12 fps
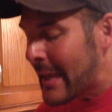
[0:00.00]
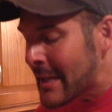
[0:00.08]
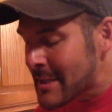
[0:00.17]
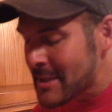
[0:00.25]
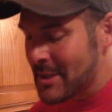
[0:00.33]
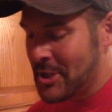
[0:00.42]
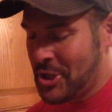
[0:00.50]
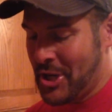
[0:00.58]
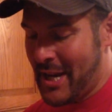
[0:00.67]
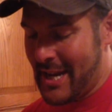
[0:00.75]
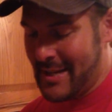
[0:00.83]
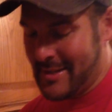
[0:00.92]
It's the
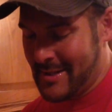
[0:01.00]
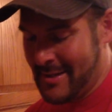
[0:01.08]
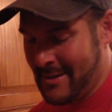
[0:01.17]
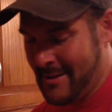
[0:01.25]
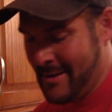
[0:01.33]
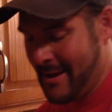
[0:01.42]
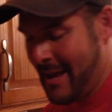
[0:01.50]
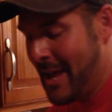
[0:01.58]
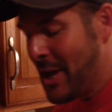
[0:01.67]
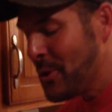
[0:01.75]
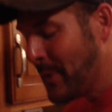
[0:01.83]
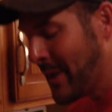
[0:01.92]
cheese.
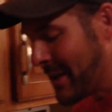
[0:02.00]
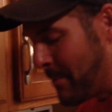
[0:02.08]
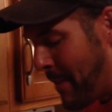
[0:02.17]
You get a